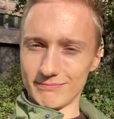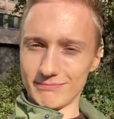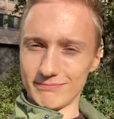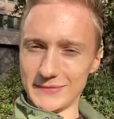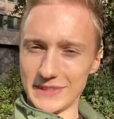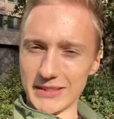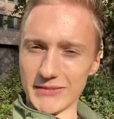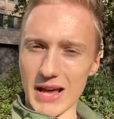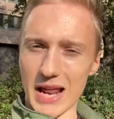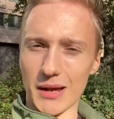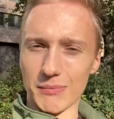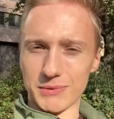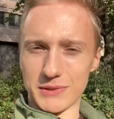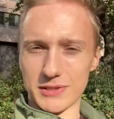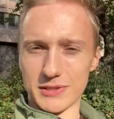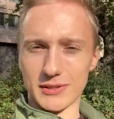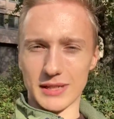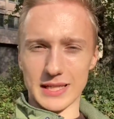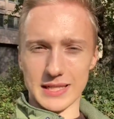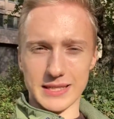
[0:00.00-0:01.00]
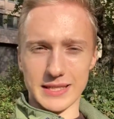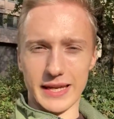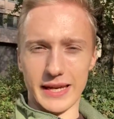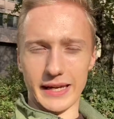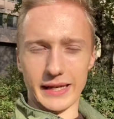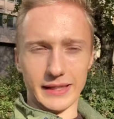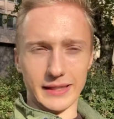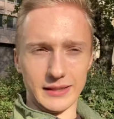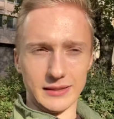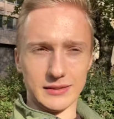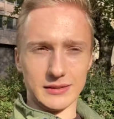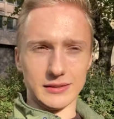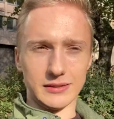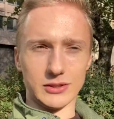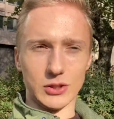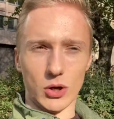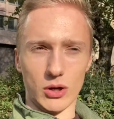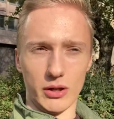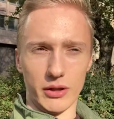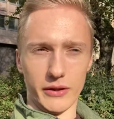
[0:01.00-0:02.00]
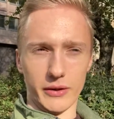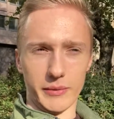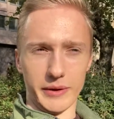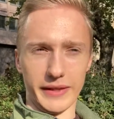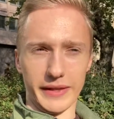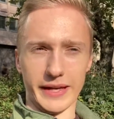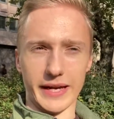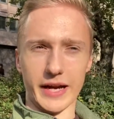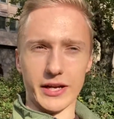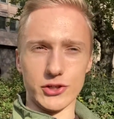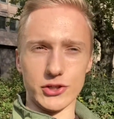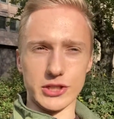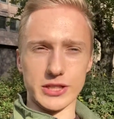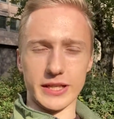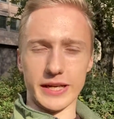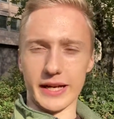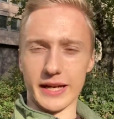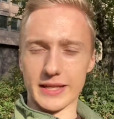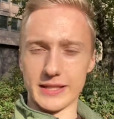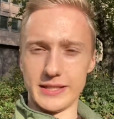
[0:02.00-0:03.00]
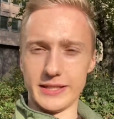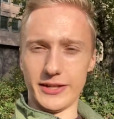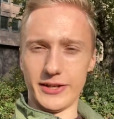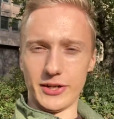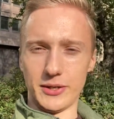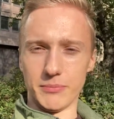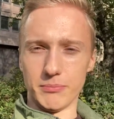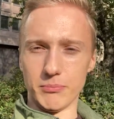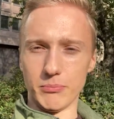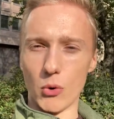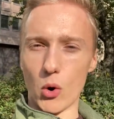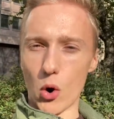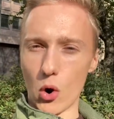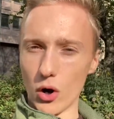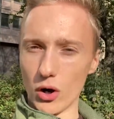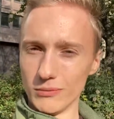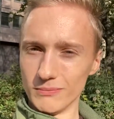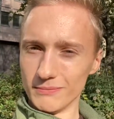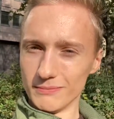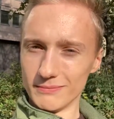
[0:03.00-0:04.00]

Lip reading: developed, as they call them, and the countries that are considered more